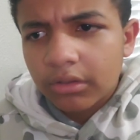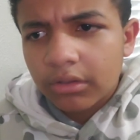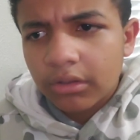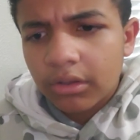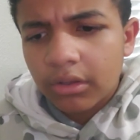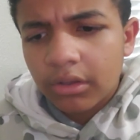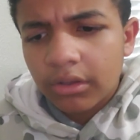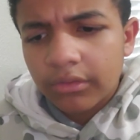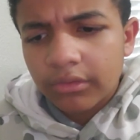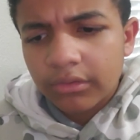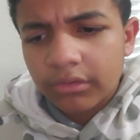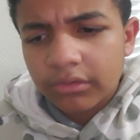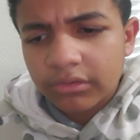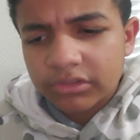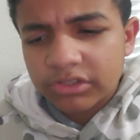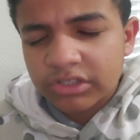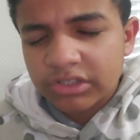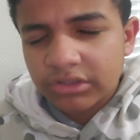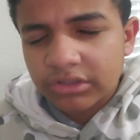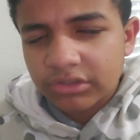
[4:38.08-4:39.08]
uh, they're
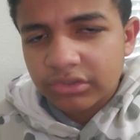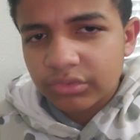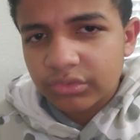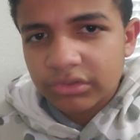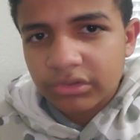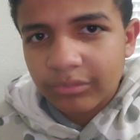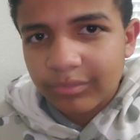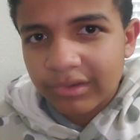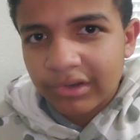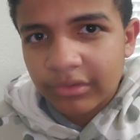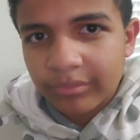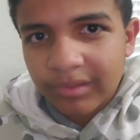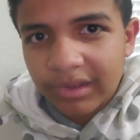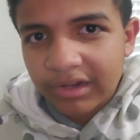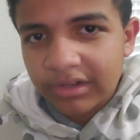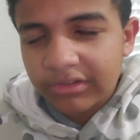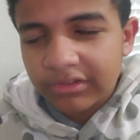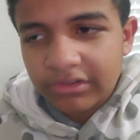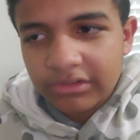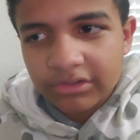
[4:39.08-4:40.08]
still doing the Bigger Bodies